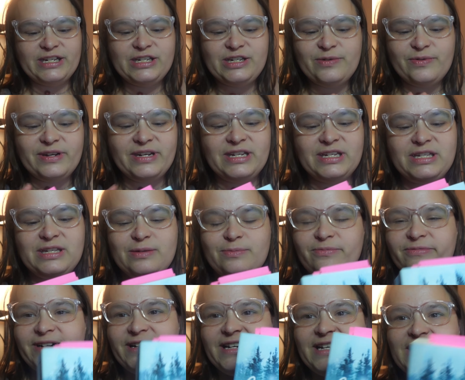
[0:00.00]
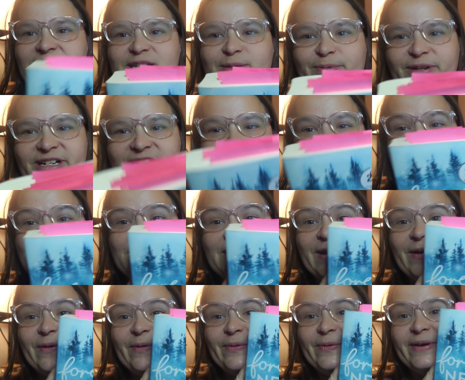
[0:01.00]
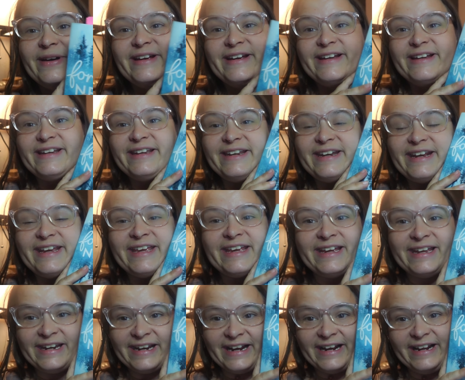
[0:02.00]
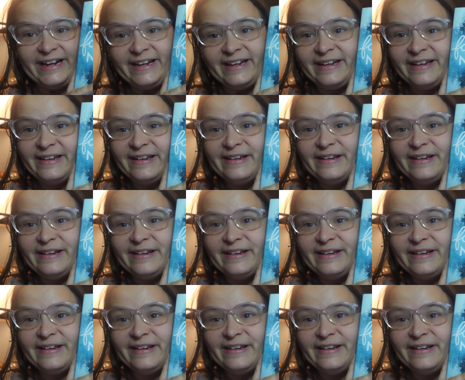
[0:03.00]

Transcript: doing reading sprints. So Nikki and I